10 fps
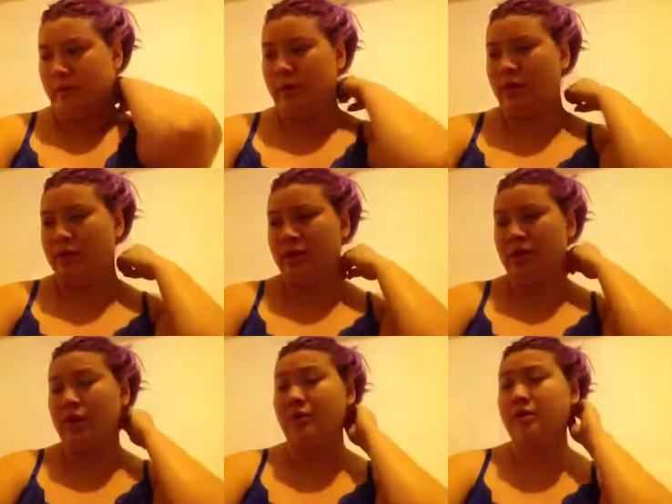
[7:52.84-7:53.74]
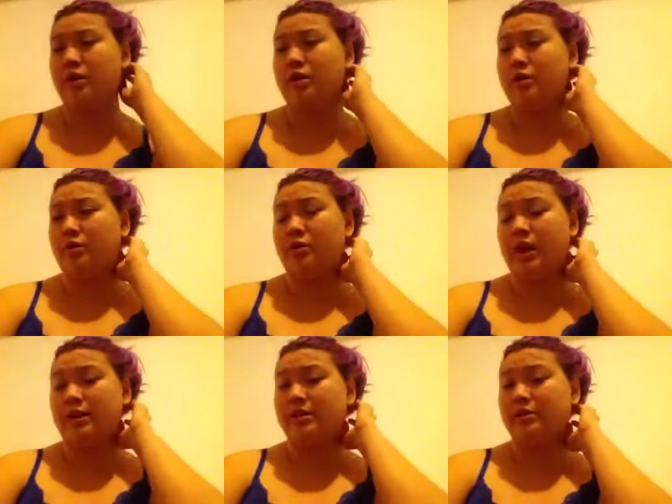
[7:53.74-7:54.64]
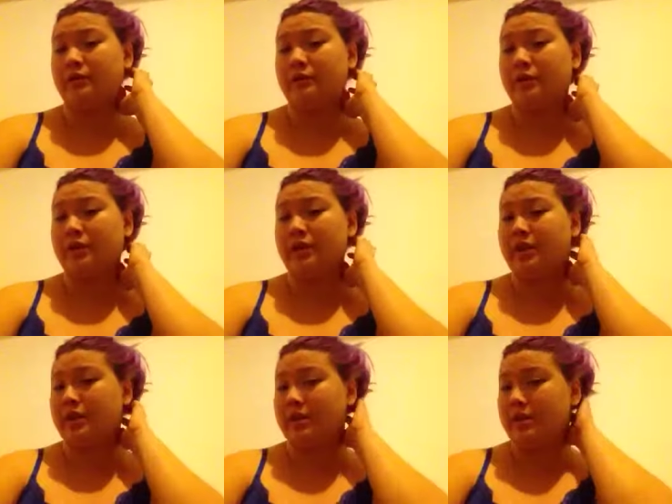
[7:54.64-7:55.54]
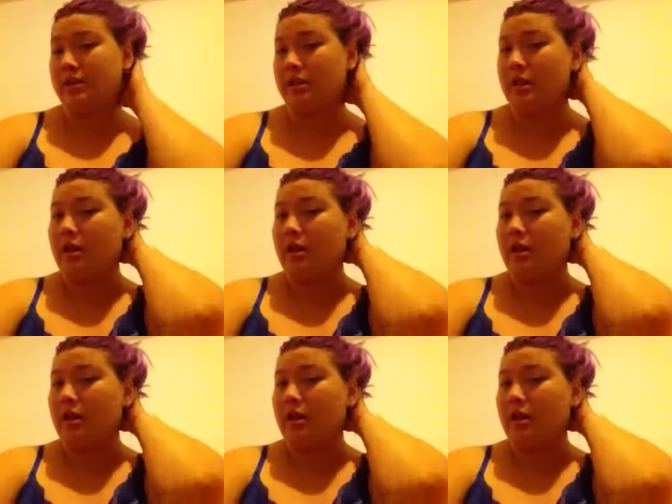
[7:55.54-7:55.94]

Oh, you could always argue that Silver Bullet is